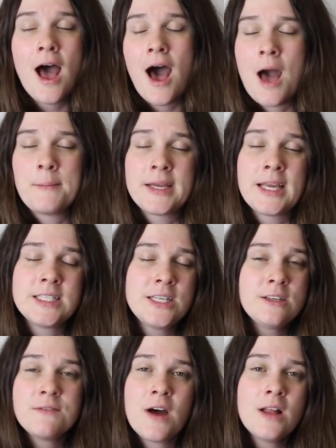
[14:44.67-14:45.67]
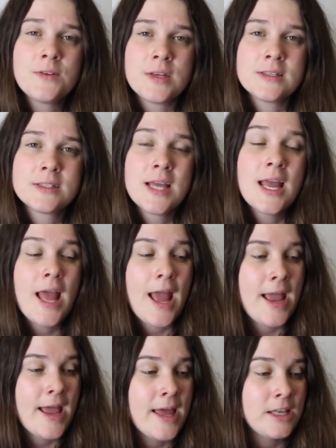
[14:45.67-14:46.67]
I'm going to continue to follow this,
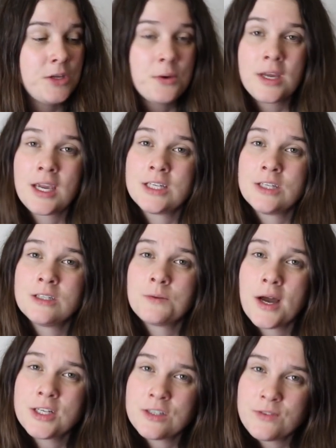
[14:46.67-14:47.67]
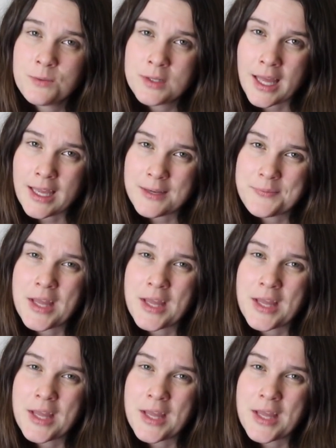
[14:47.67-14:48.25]
and you can continue to watch if you would like.